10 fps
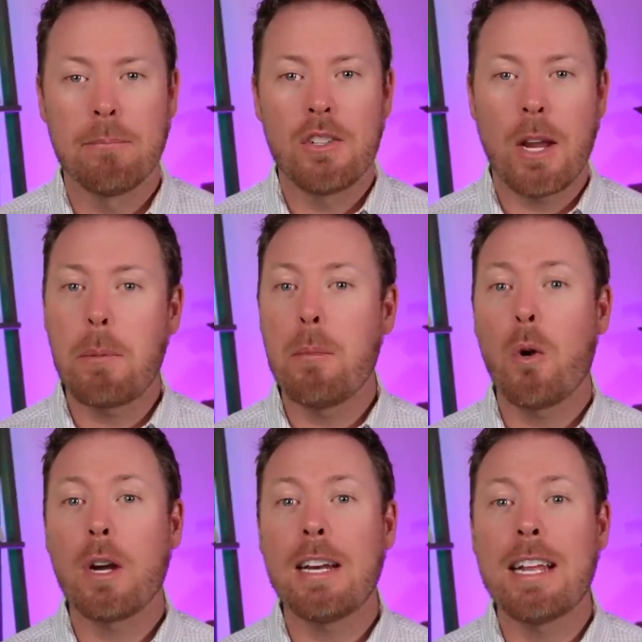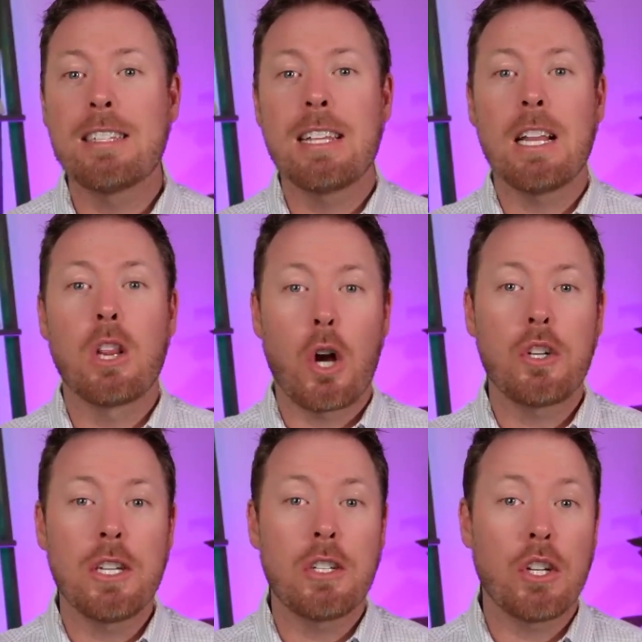JP Morgan is the largest